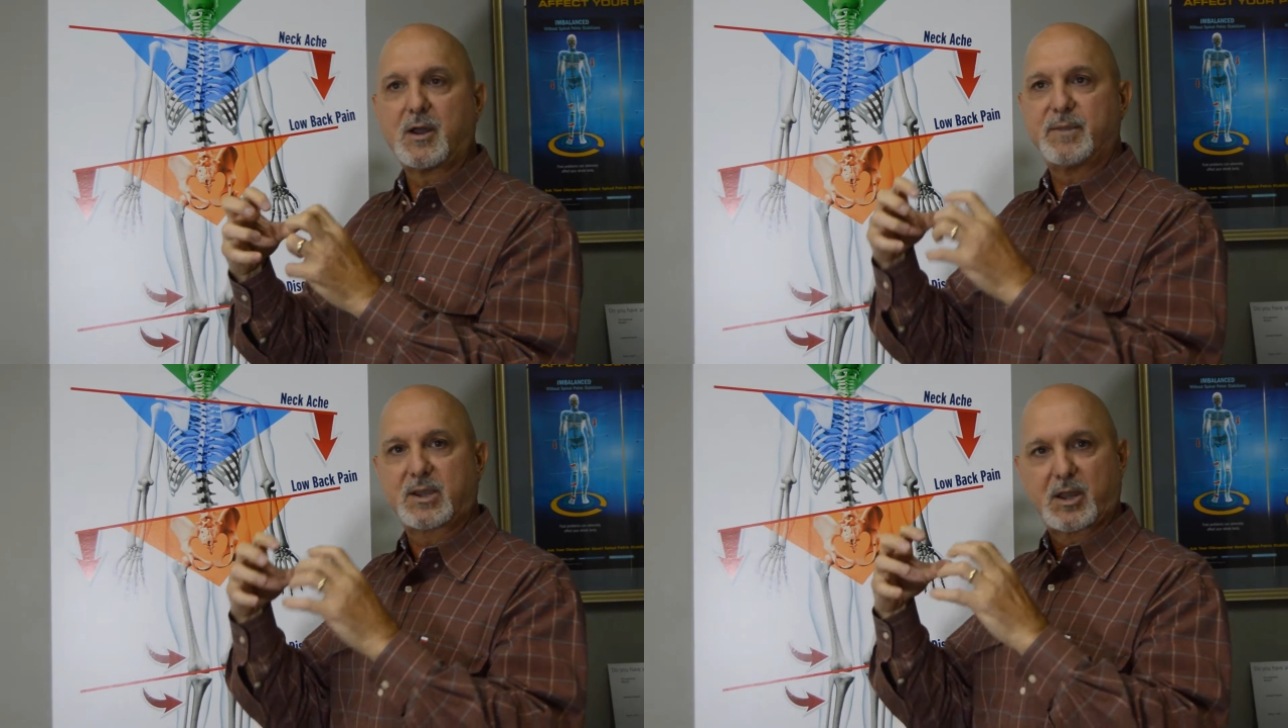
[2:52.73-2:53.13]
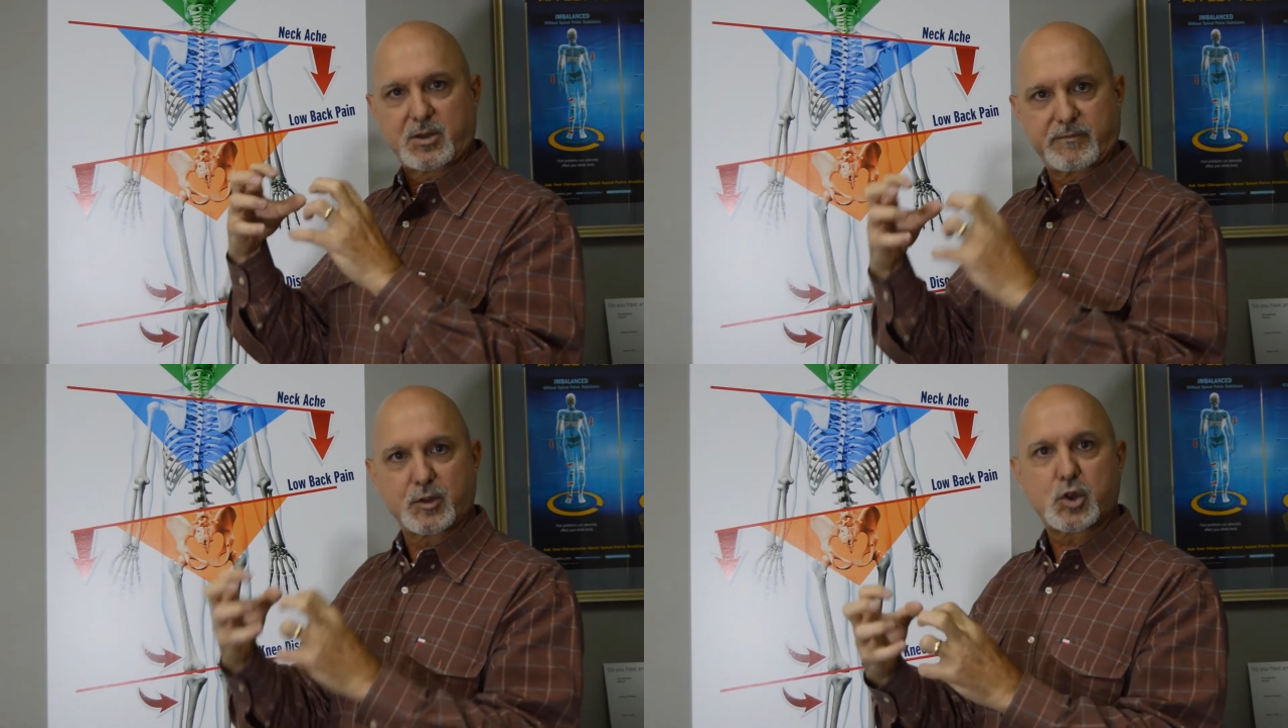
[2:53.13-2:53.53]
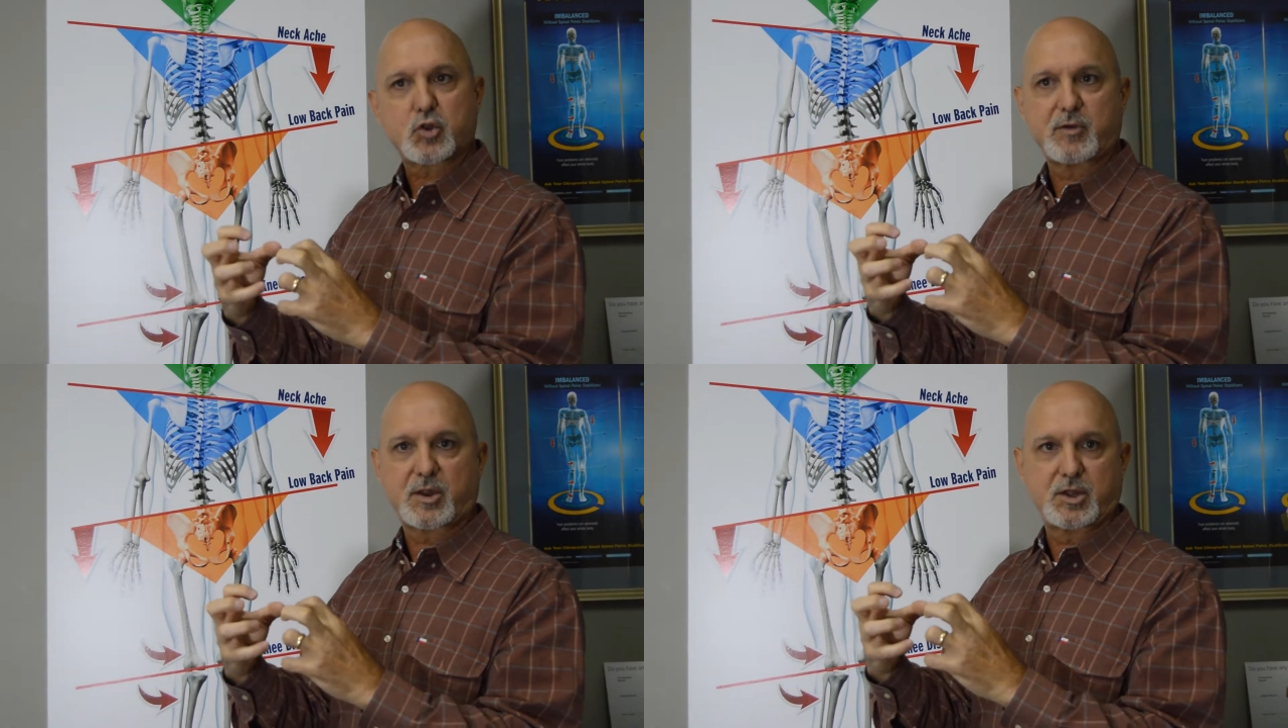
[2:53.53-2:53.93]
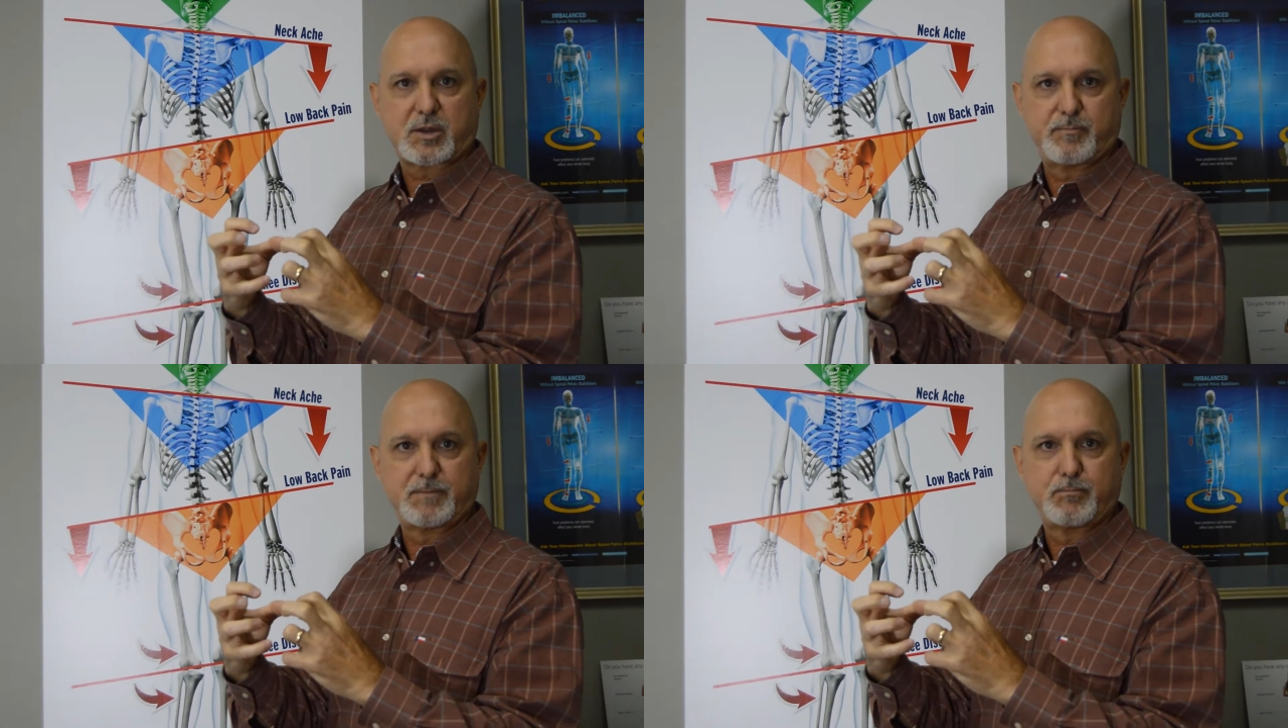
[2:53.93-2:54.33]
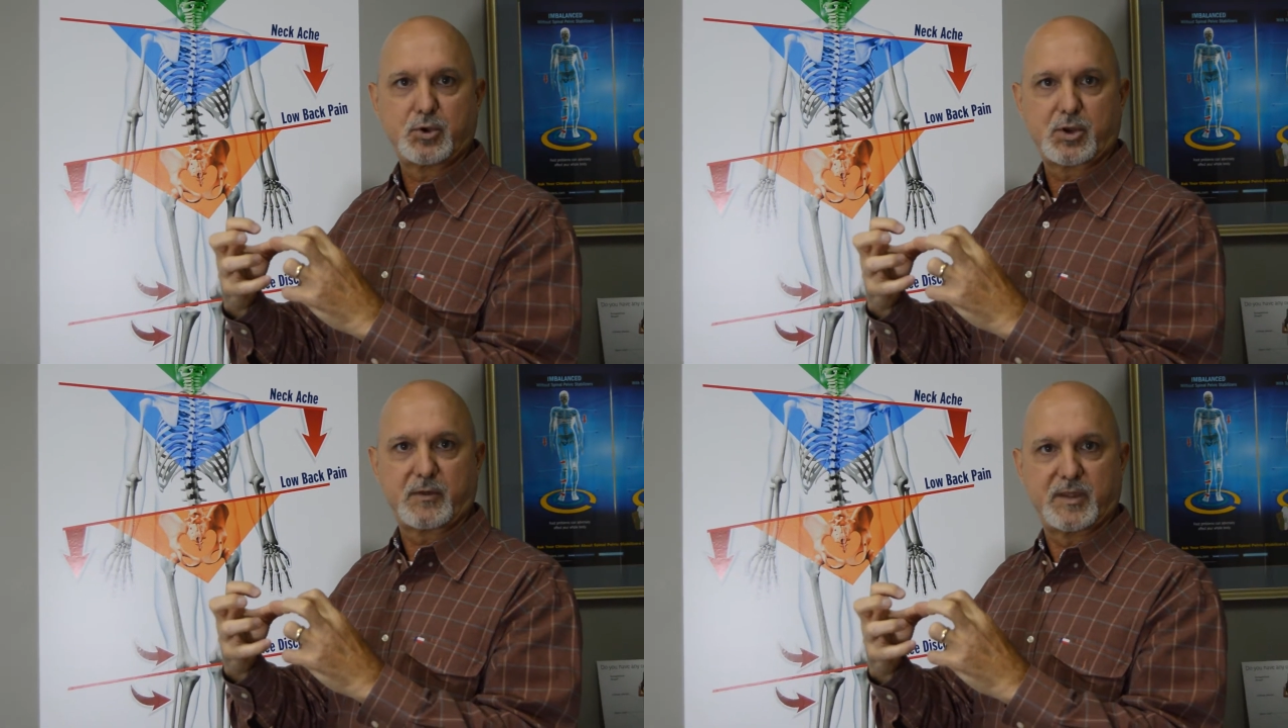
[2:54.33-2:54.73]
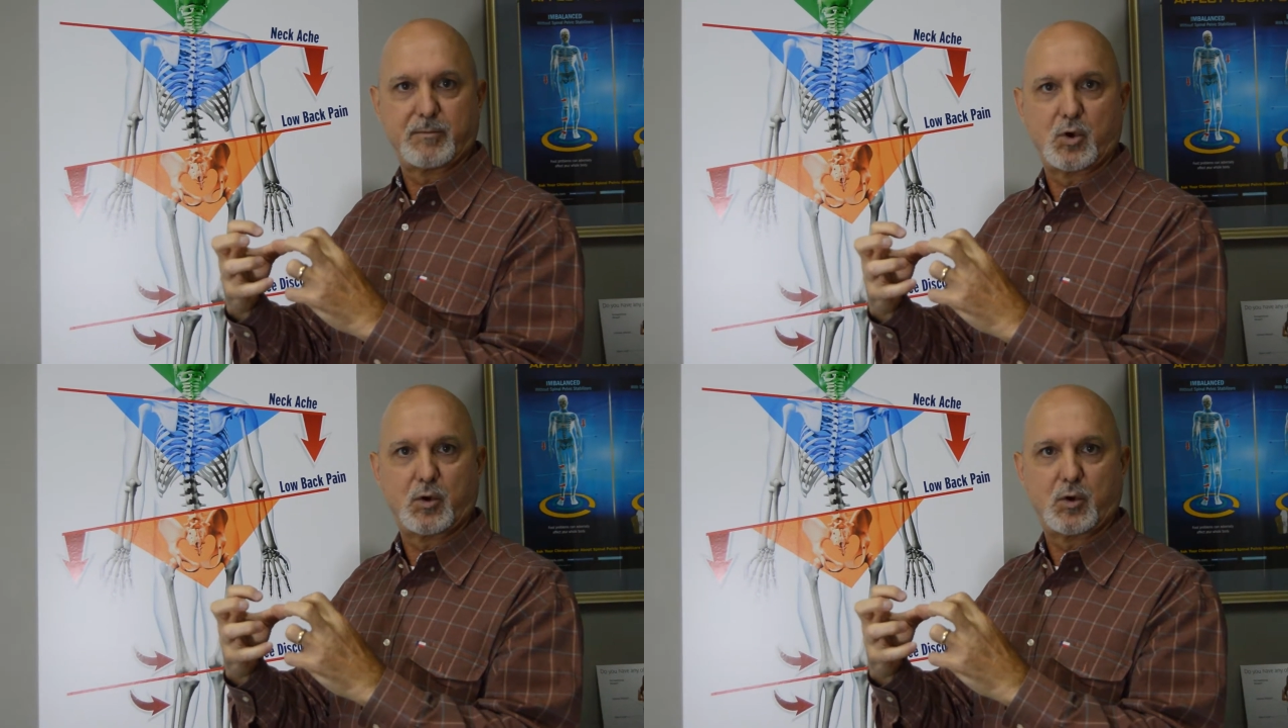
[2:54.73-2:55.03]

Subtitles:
because of the stress that's been put on them